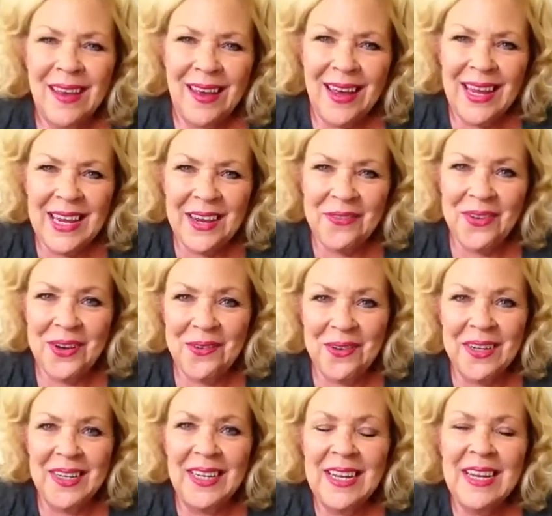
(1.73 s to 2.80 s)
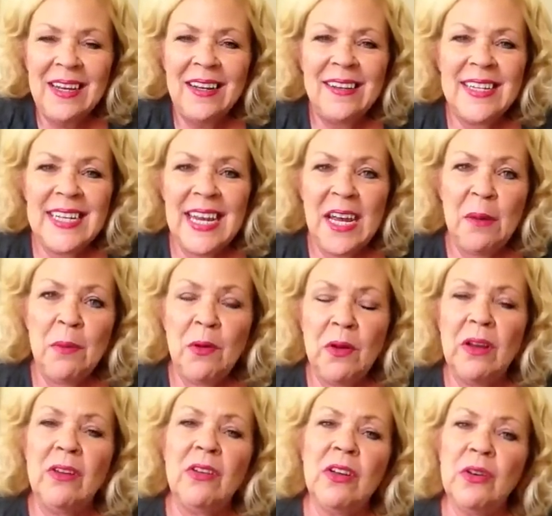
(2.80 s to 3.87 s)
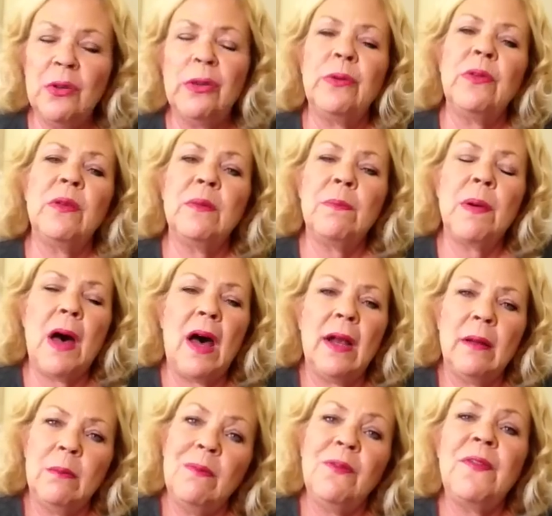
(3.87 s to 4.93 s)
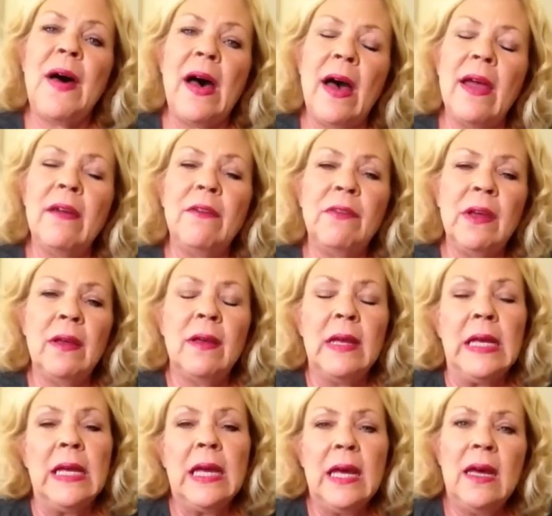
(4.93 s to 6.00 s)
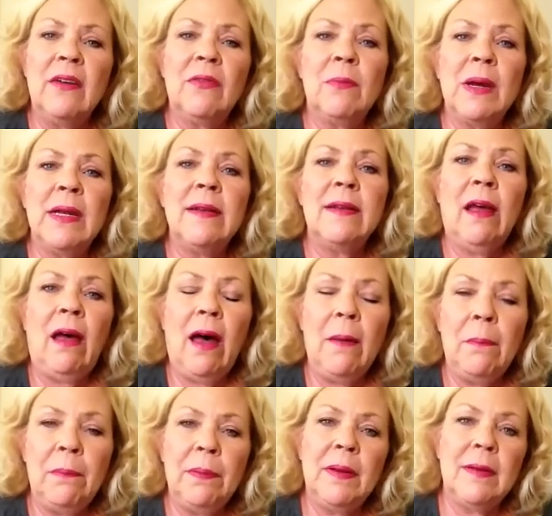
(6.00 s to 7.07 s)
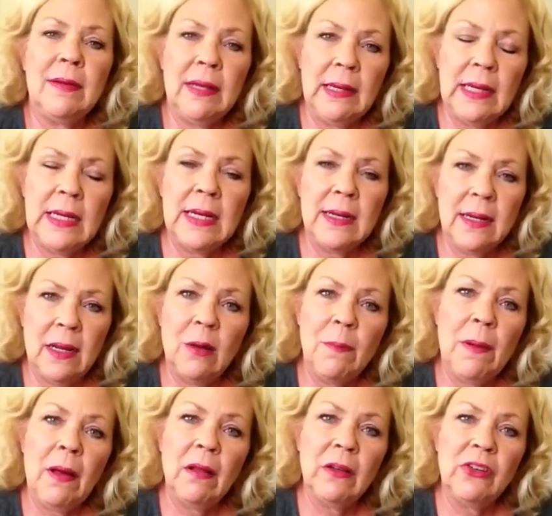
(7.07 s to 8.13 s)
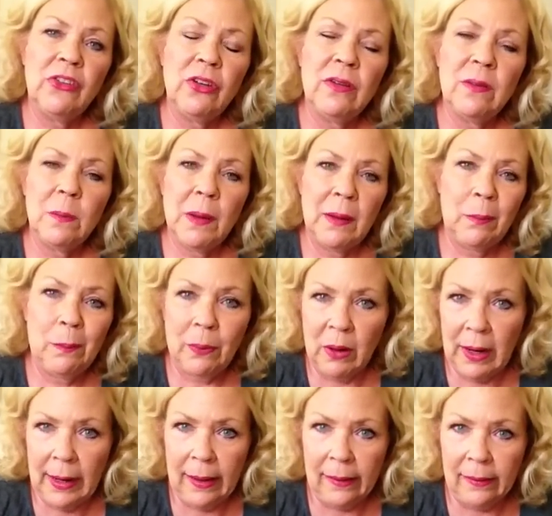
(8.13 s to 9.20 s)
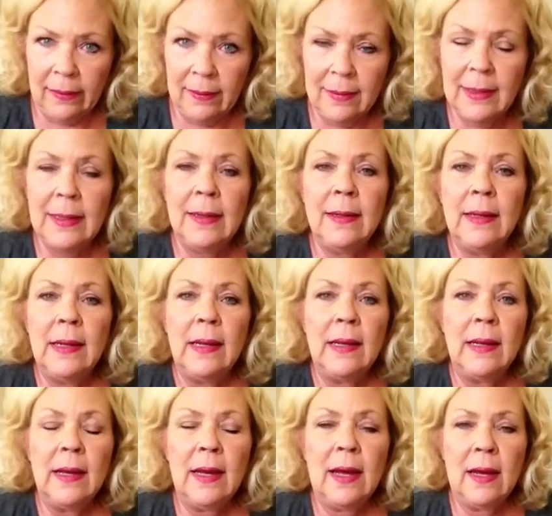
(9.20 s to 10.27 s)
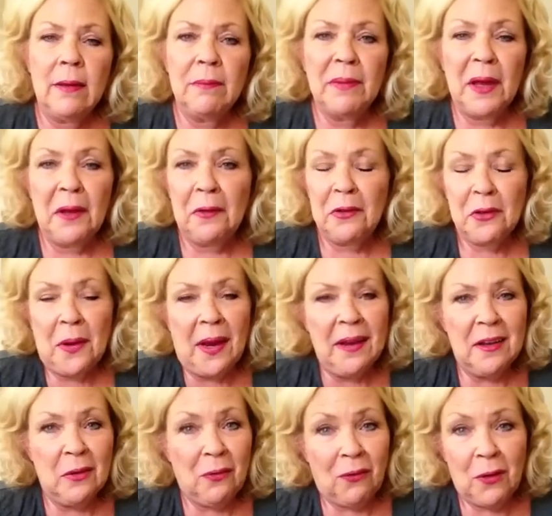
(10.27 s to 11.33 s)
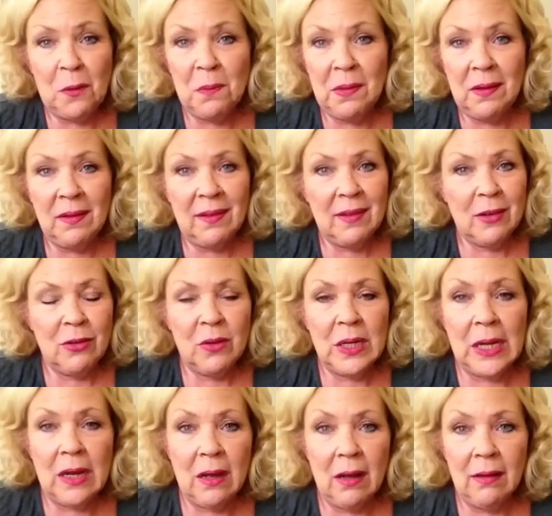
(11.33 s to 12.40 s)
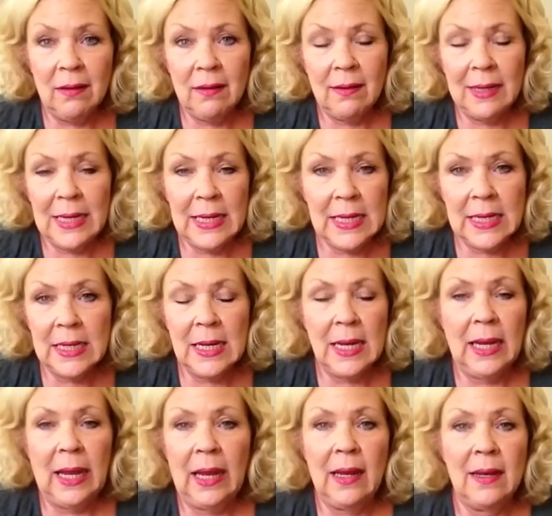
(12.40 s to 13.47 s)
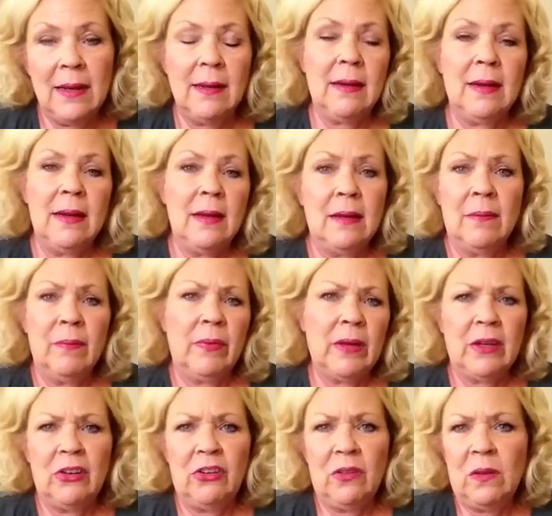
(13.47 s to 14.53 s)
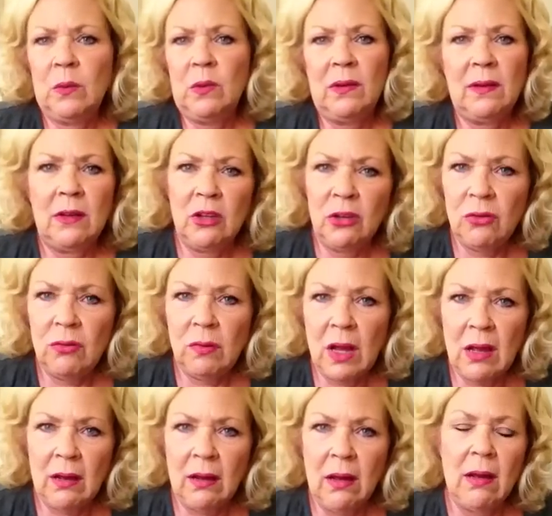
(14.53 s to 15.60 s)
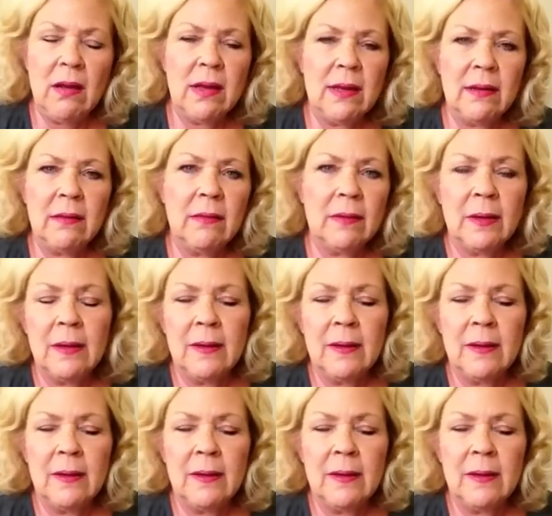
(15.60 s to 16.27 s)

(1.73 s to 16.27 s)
Hi everyone. Today I'm going to go through the bottom five of my top 10 nail polishes by brand. Um, I tried to film this doing all 10 and it just was too long and